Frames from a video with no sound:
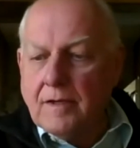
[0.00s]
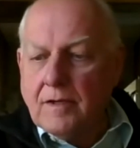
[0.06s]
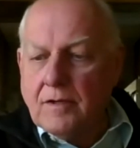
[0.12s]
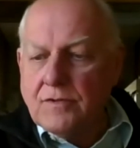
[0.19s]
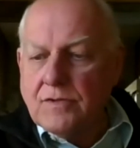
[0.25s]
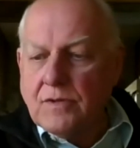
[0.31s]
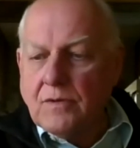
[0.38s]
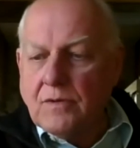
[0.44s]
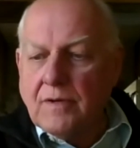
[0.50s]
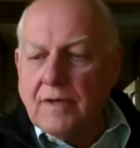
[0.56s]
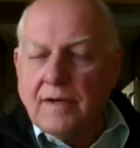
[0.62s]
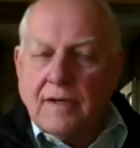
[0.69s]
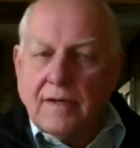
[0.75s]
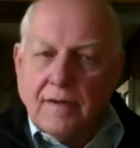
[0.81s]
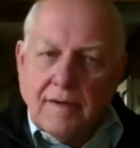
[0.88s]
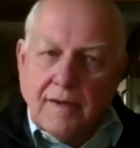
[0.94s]
So
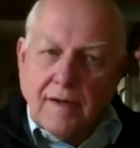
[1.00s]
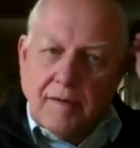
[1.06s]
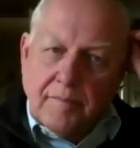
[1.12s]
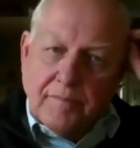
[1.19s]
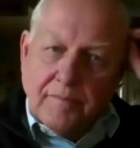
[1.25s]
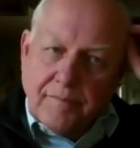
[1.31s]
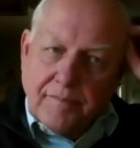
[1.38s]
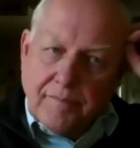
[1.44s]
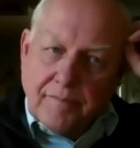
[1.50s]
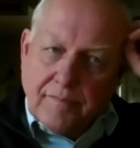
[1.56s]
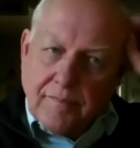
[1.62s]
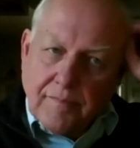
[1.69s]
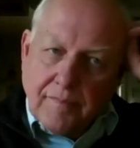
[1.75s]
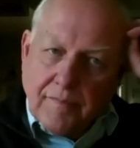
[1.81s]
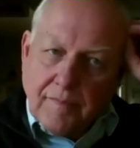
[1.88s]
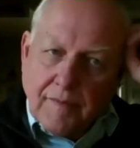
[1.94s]
Eric,
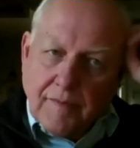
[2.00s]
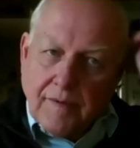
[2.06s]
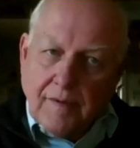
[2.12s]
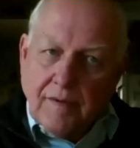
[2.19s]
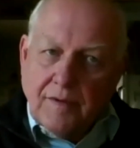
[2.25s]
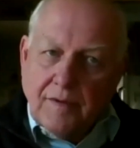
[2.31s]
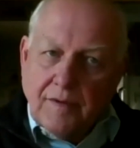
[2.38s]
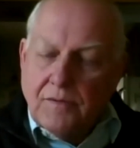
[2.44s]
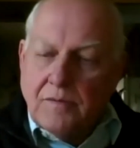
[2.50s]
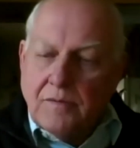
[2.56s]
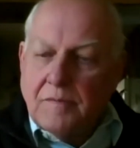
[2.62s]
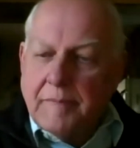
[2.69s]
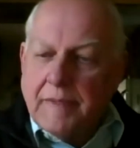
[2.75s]
you